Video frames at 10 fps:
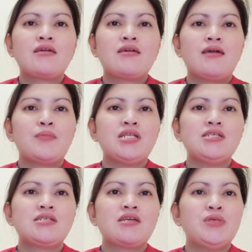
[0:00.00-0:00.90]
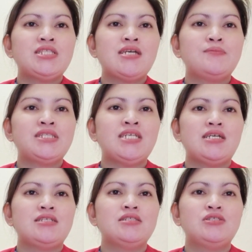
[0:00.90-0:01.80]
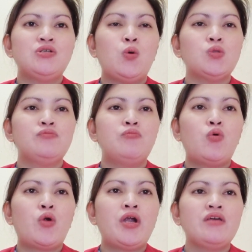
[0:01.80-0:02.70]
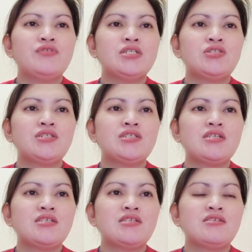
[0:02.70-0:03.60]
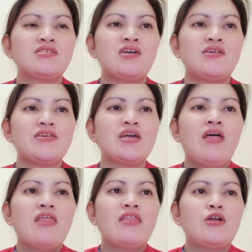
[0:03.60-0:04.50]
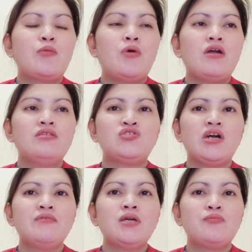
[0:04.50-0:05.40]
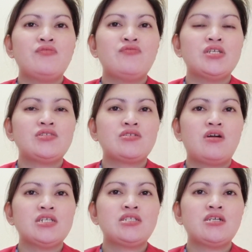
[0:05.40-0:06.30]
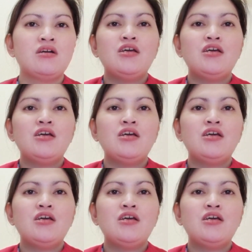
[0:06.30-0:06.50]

companies can be tempted to hold more inventory than is necessary, thereby driving up inventory cost.